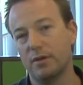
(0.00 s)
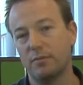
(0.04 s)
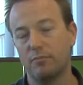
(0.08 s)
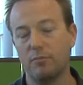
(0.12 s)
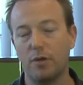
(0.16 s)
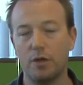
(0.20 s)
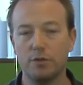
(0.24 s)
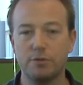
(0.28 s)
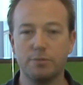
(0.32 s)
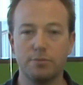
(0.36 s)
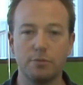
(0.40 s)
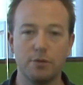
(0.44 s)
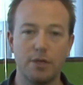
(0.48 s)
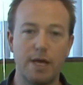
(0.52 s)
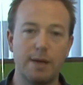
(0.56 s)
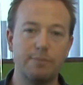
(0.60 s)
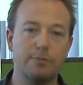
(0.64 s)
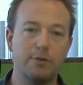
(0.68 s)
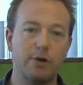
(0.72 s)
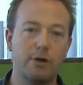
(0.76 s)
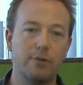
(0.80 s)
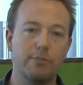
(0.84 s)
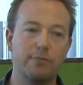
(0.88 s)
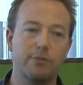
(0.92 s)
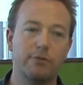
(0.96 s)
multiple
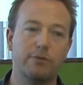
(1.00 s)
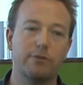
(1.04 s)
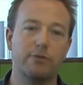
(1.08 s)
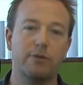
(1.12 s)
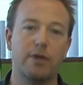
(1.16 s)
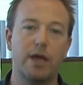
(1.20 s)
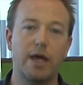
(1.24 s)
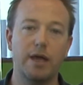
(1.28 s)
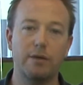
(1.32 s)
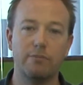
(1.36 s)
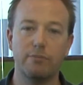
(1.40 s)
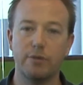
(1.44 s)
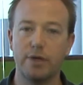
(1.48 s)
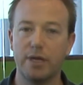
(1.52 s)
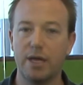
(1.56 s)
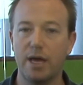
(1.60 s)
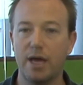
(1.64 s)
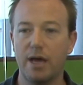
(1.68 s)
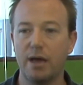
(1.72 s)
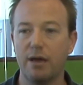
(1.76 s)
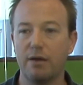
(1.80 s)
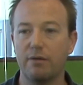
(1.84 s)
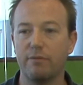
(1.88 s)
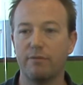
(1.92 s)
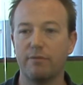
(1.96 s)
laptops and we
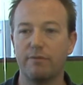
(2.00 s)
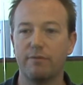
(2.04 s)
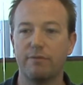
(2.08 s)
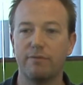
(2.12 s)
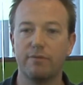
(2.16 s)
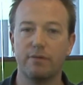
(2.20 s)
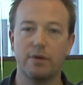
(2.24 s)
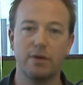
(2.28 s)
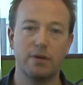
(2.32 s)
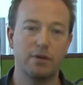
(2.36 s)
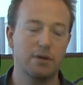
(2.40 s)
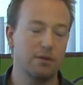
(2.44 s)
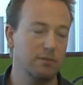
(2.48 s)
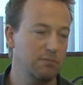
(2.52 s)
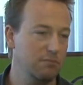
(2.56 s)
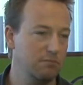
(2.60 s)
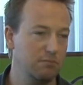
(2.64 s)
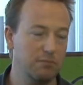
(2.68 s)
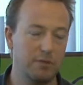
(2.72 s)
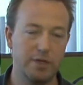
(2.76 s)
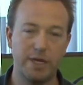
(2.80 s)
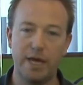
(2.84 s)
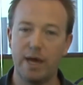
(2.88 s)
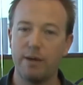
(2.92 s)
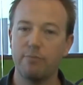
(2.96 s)
have
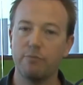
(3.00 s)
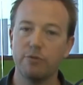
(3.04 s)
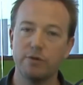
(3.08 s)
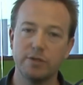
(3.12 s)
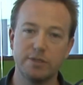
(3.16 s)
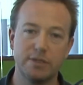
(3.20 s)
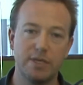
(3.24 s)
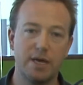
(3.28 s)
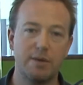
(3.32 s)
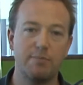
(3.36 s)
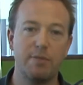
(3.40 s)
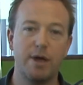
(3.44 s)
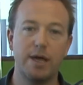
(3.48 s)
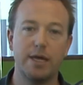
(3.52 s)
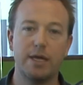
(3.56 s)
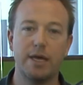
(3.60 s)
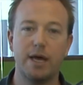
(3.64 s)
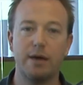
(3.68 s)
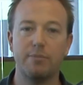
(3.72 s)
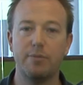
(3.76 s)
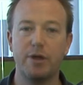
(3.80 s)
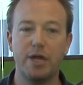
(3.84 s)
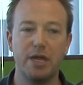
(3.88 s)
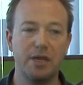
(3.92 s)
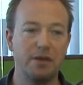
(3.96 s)
cameras that may
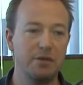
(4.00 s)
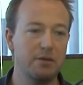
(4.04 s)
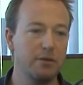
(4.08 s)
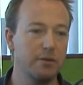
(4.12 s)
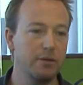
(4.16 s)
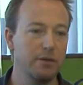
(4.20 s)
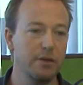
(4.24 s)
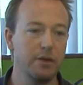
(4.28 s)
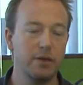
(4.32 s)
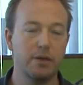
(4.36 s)
come in,